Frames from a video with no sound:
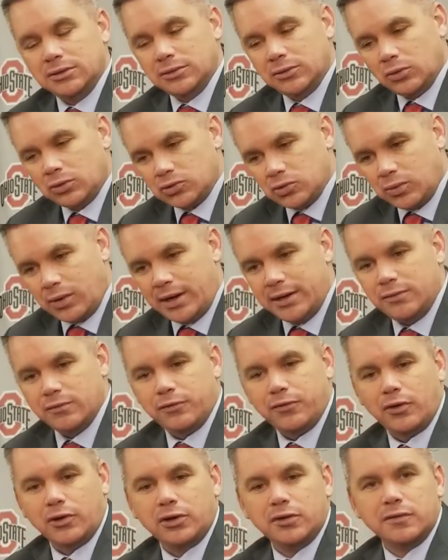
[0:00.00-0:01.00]
what's right in
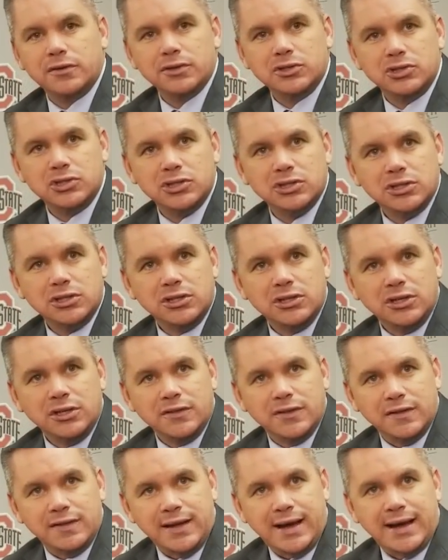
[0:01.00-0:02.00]
front of us,
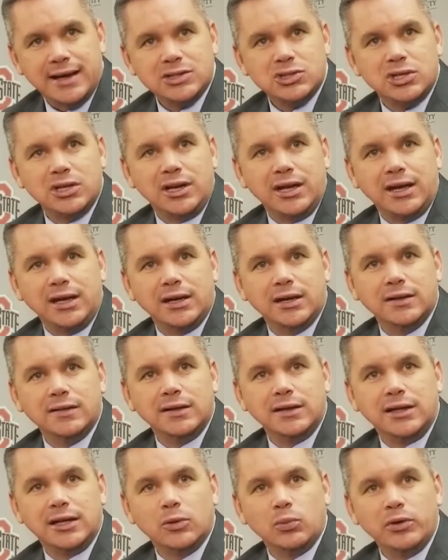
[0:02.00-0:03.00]
the task at hand,
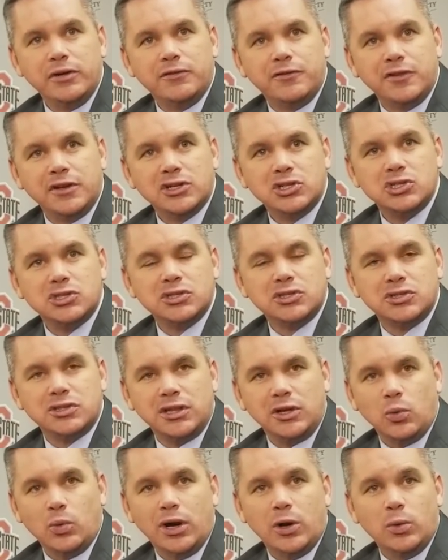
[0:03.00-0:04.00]
and can we finish this
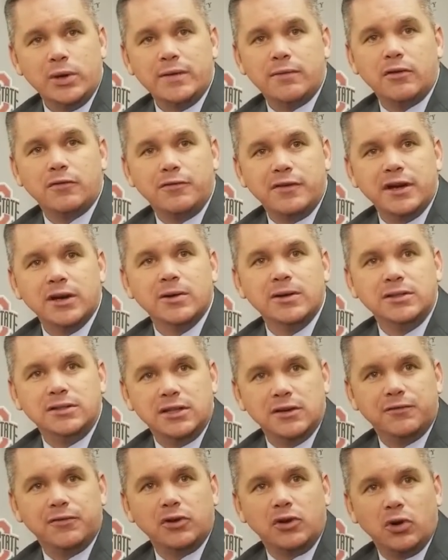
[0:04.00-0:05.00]
thing well? We have a very
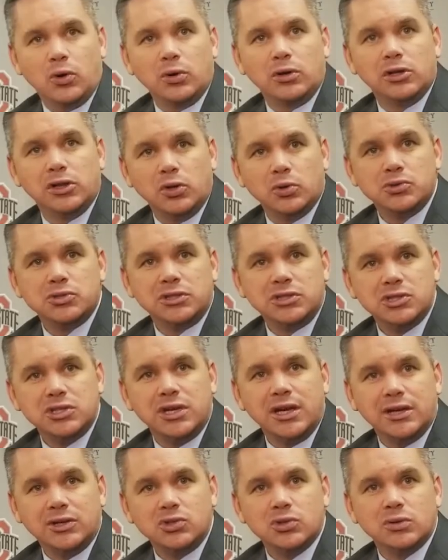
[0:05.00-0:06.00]
difficult closing
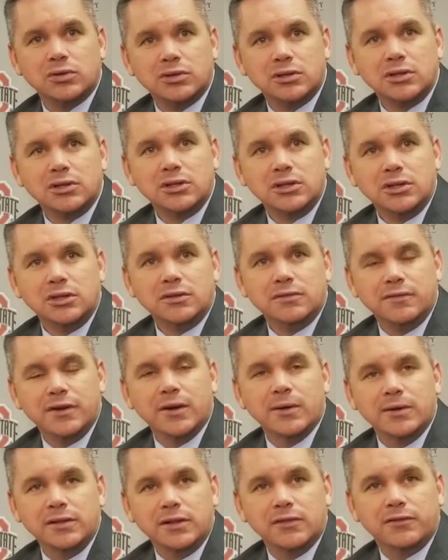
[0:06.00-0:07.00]
schedule,
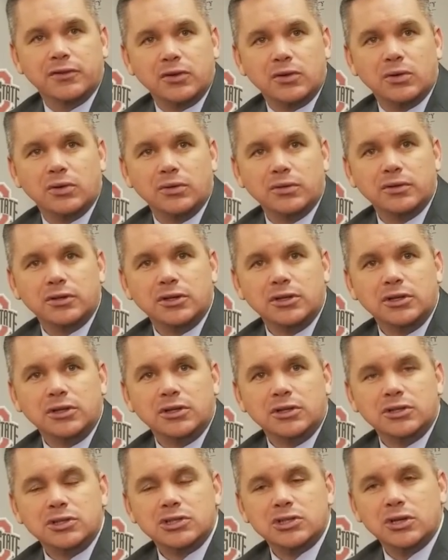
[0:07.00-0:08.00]
very difficult.
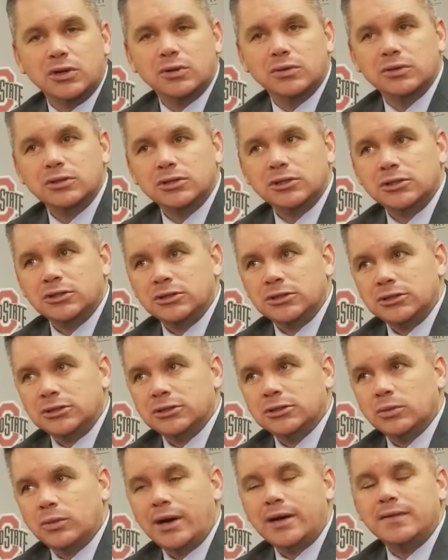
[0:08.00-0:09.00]
So
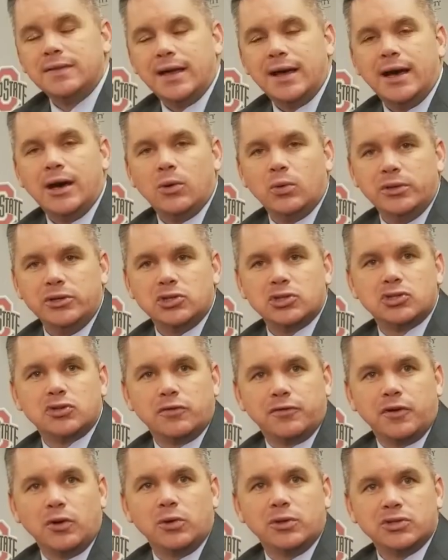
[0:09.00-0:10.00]
Right now, we just are
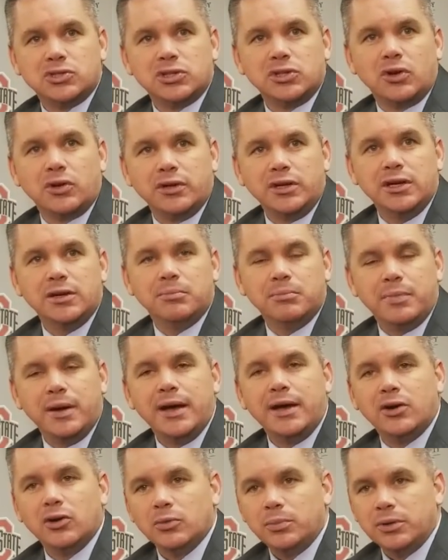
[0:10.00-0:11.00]
focusing on getting
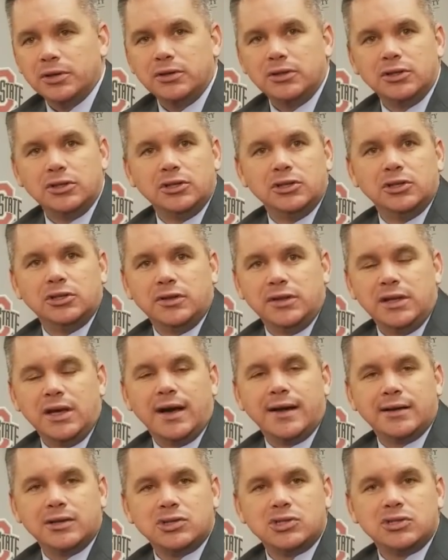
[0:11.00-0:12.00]
better, but the
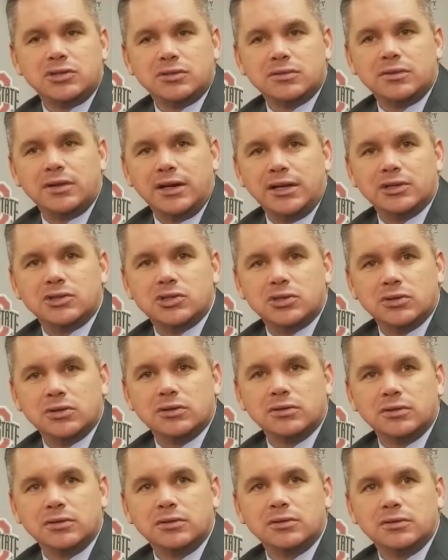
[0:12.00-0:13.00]
honest
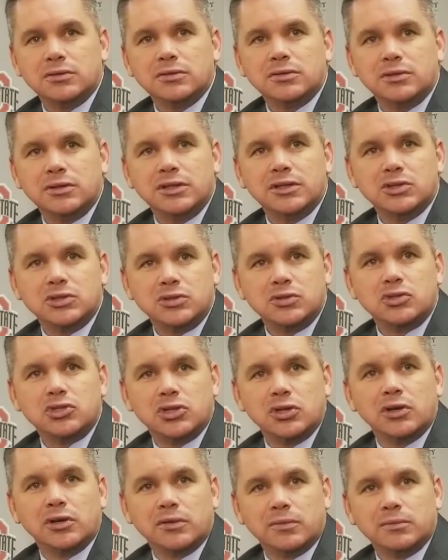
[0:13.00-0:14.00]
answer is
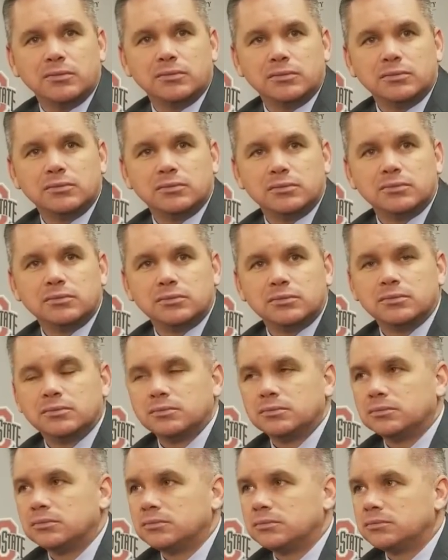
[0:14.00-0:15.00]
sure.
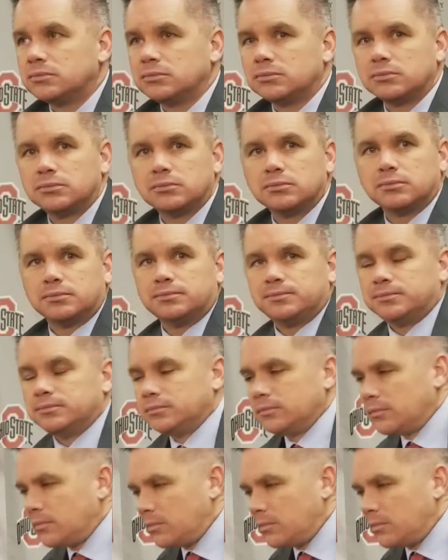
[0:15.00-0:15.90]
Okay. Thanks,